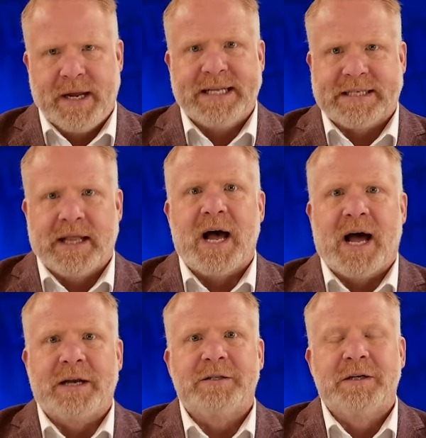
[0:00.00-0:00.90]
It's a
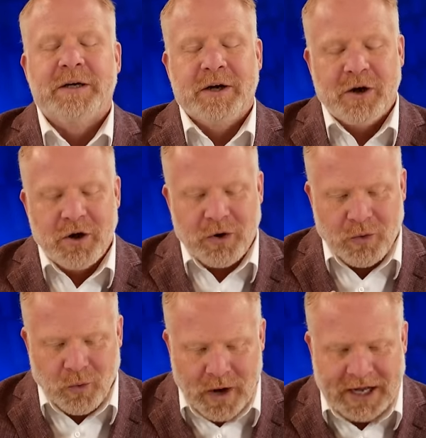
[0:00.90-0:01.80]
lot.
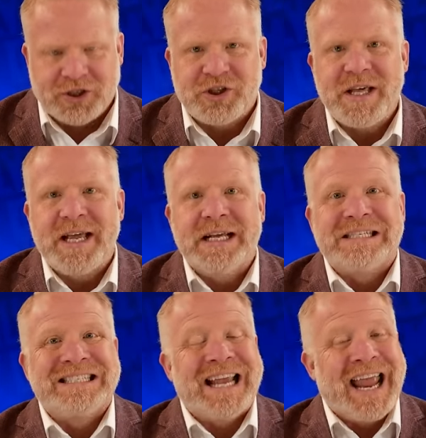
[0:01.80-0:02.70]
Watch
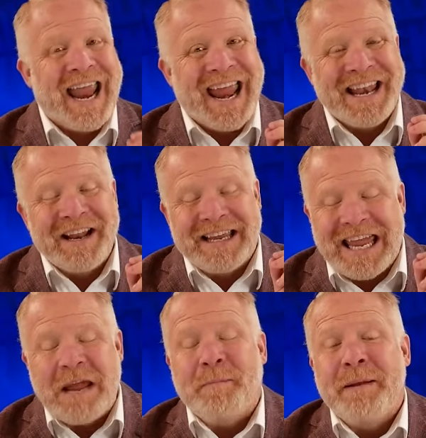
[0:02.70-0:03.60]
this, and keep